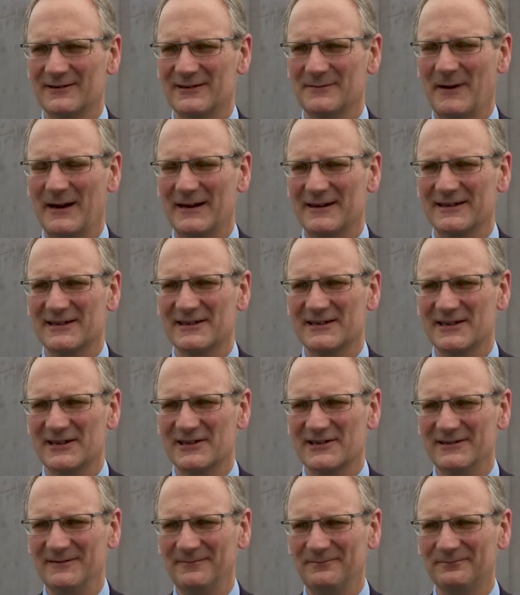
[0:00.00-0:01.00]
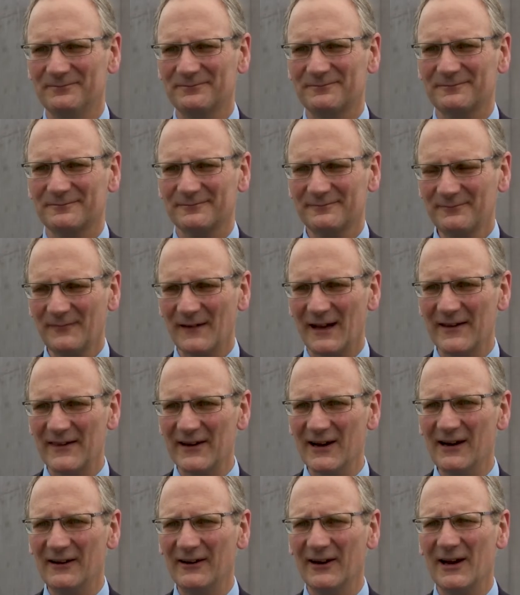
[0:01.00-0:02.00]
to make the decision. And
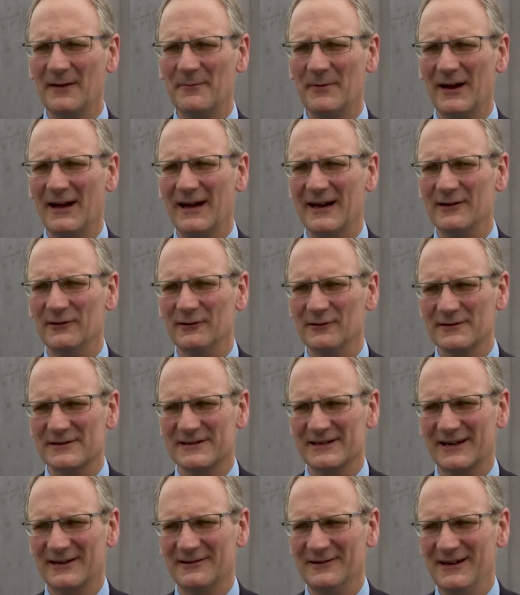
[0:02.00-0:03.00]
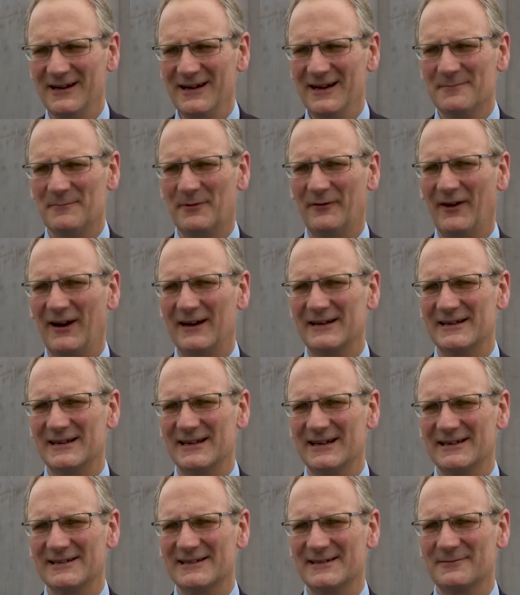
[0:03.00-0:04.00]
the RIBA also provided
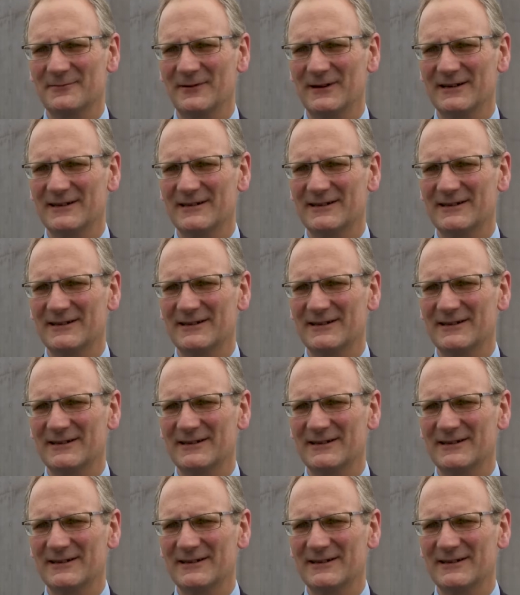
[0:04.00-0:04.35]
us with